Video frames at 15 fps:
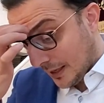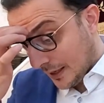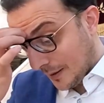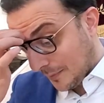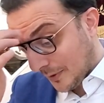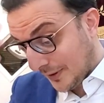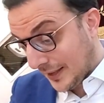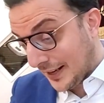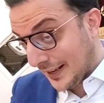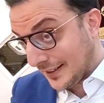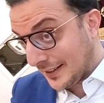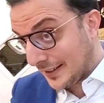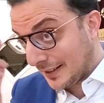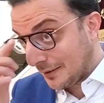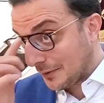But then I
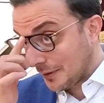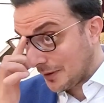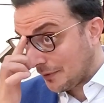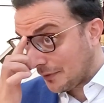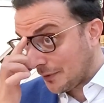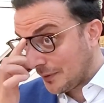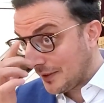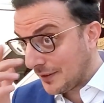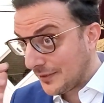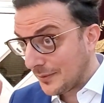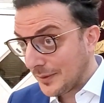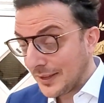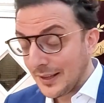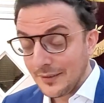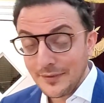did. That was one of the few dinners in
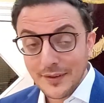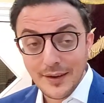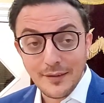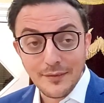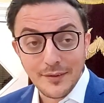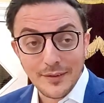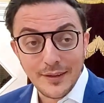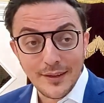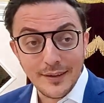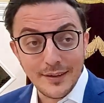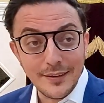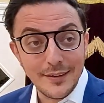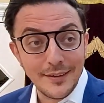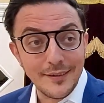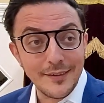my life that I ever
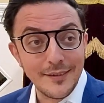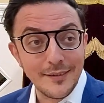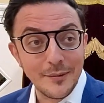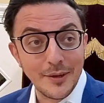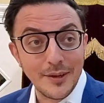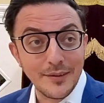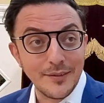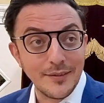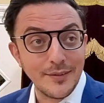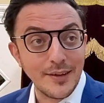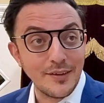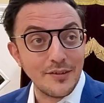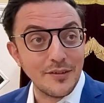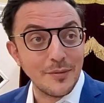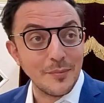attended. That's why it's
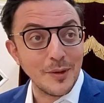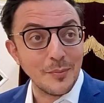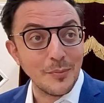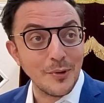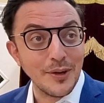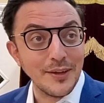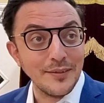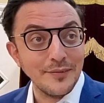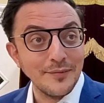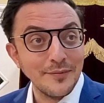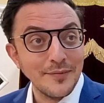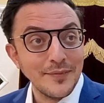etched in my brain.